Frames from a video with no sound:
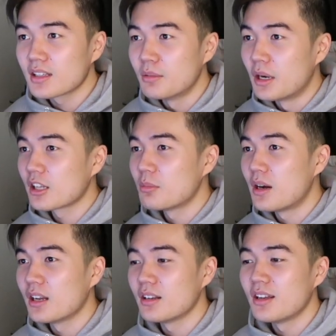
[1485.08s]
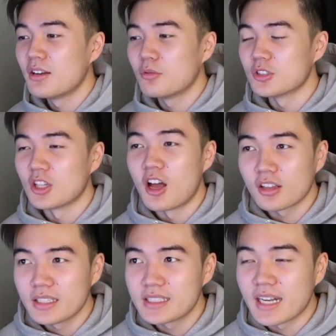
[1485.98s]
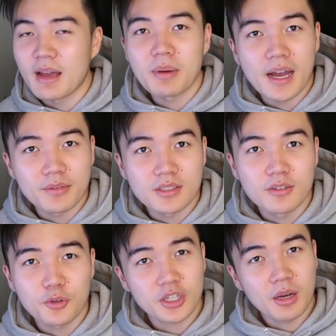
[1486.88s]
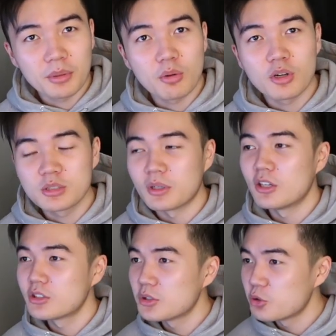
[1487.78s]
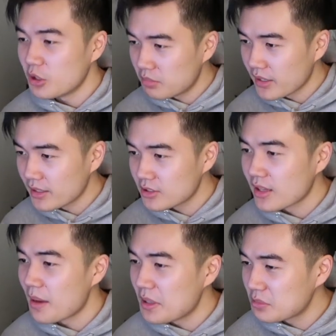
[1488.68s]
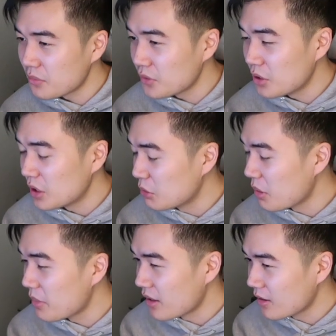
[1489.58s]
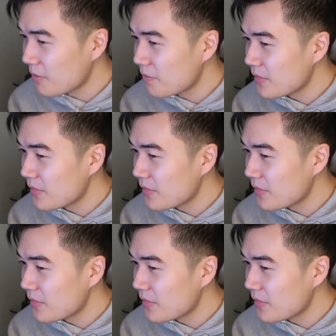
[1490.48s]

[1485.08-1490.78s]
Come On, Come On was longlisted at BAFTA for a couple awards, but also screenplay, so that makes me feel a little bit better.